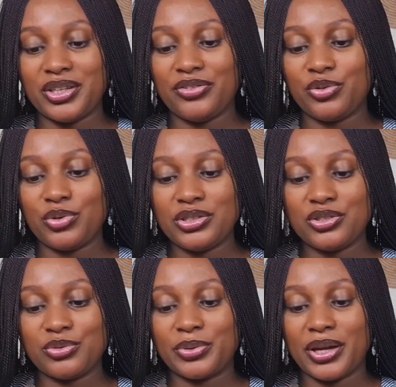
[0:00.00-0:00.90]
If you want it
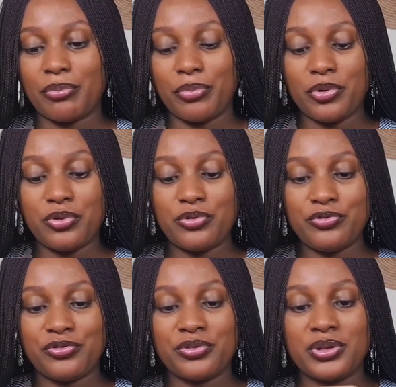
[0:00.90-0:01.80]
to be above,
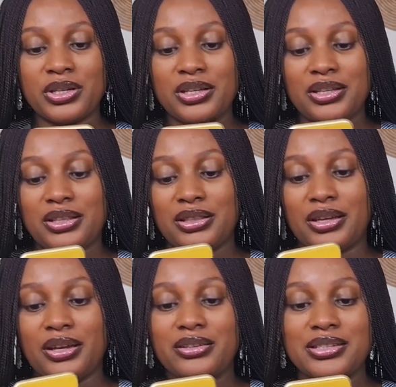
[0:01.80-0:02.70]

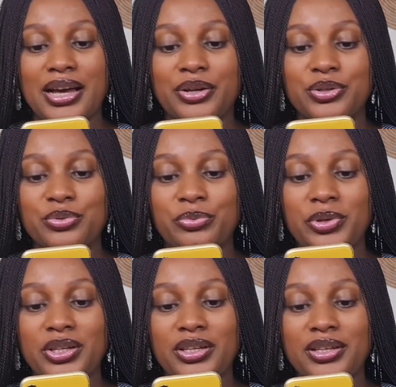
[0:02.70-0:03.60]
here's how it will
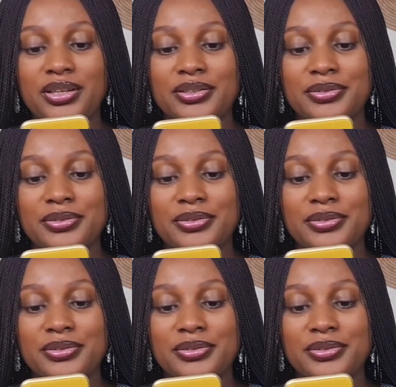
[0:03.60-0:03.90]
be.